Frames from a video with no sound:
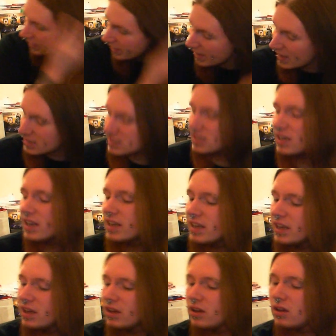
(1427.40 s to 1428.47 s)
lastly
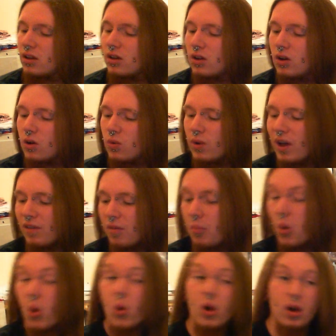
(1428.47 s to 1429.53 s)
we have a
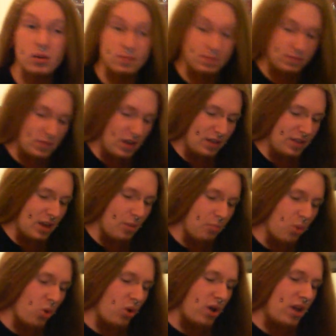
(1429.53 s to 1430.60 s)
book, and that
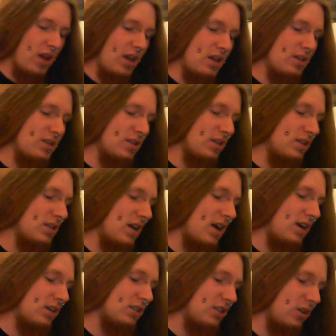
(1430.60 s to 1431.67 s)
book is
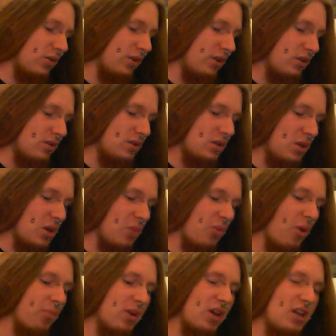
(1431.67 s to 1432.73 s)
Darksiders The
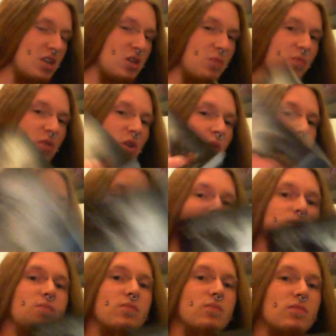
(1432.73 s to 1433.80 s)
Abomination Vault.
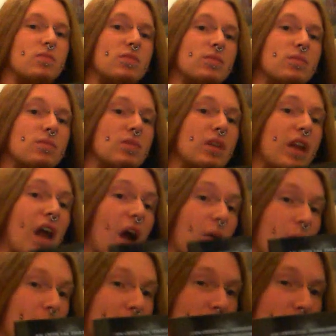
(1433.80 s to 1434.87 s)
Now I'm
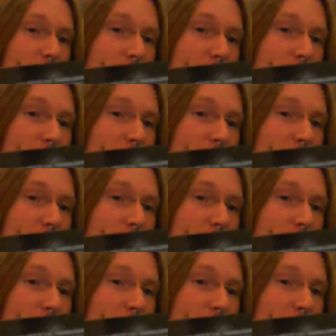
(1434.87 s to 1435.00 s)
about